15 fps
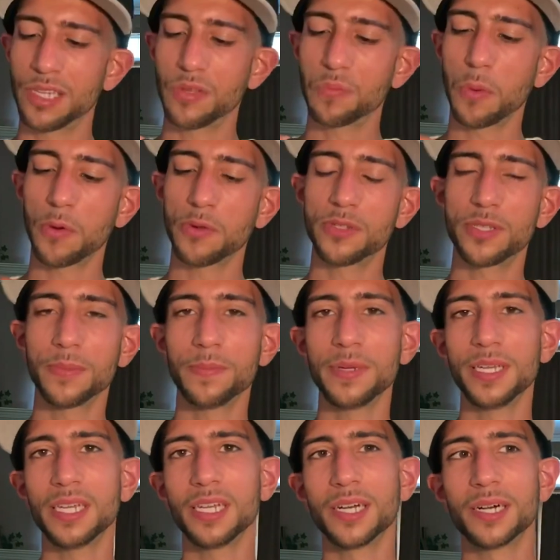This is supposed to
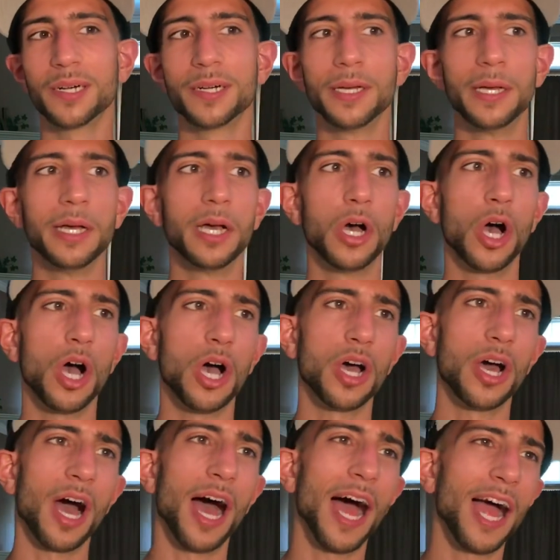be a
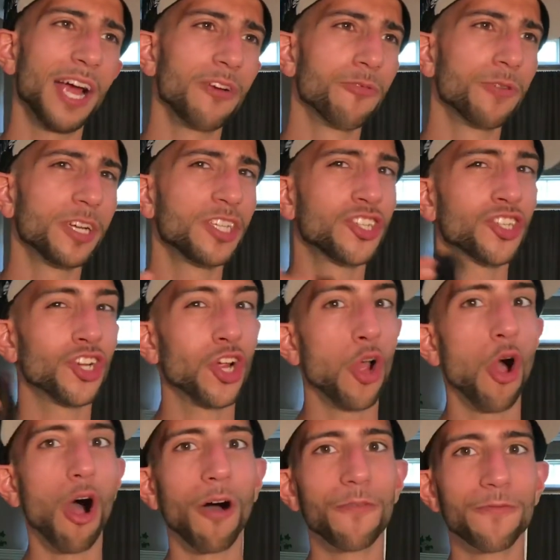Irish
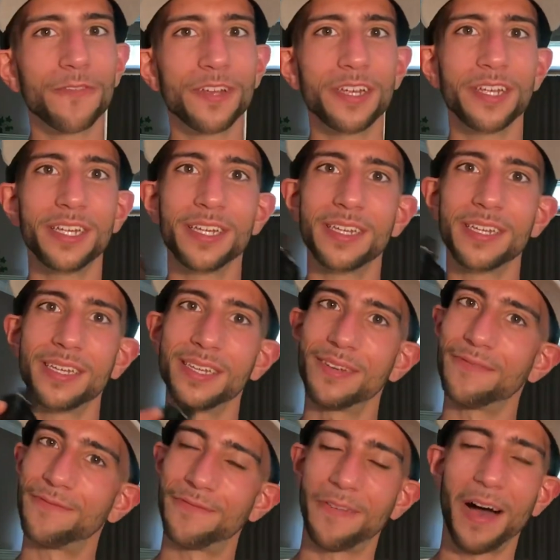coffee
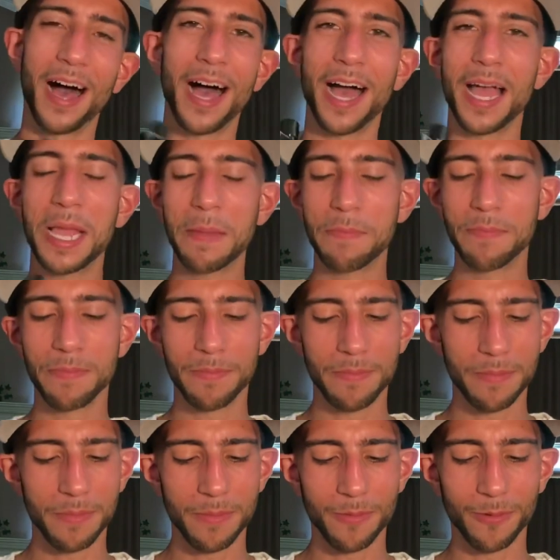vibe,
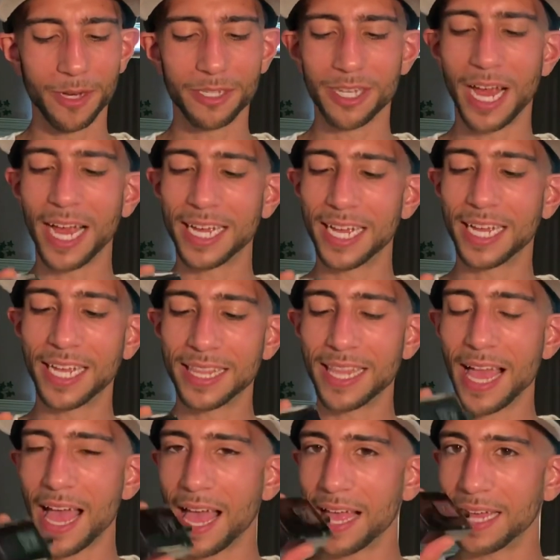which I could get
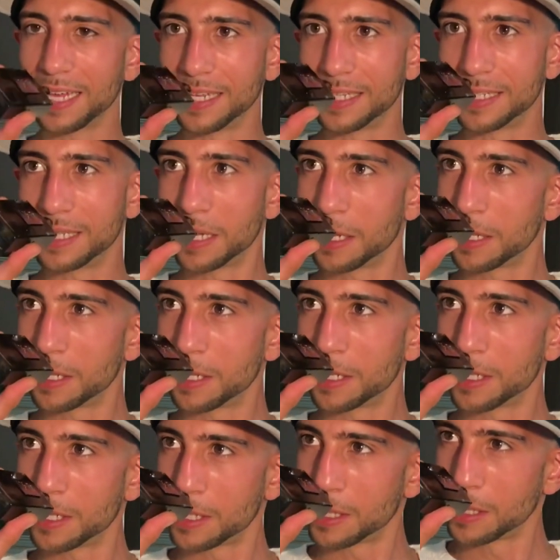that. It's
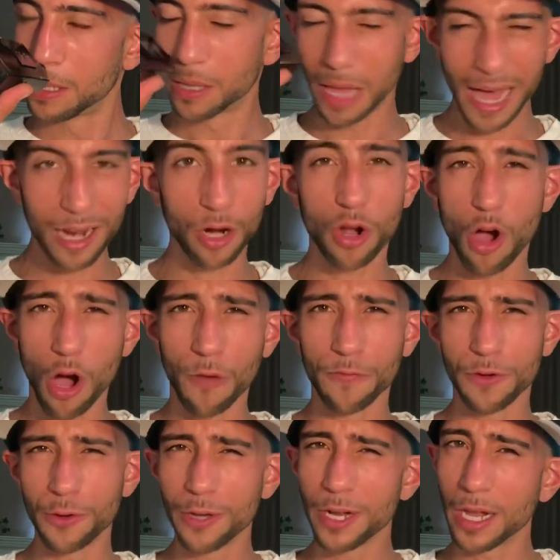a lot of
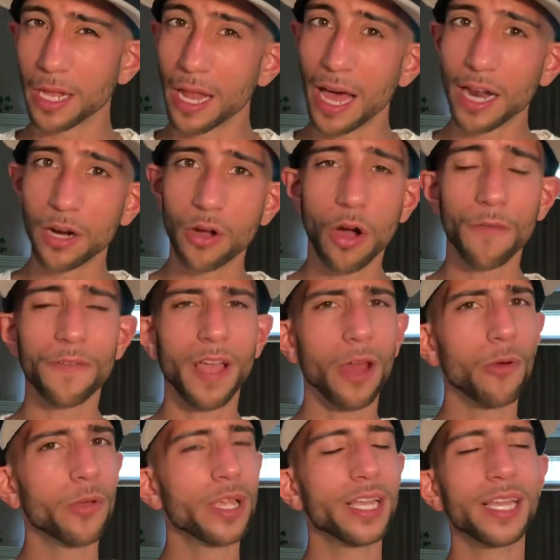coffee. You get a lot of coffee.
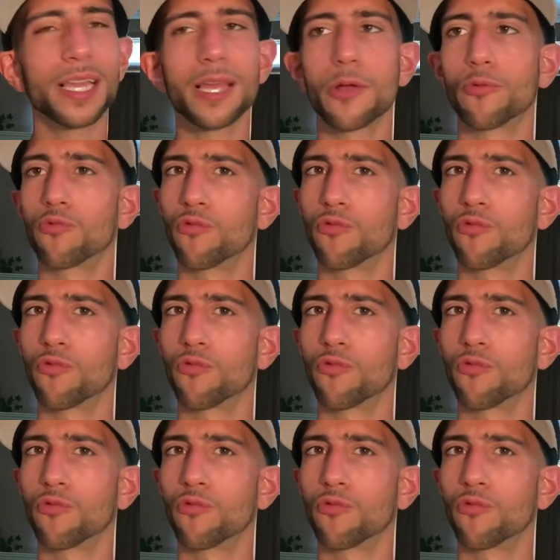I don't get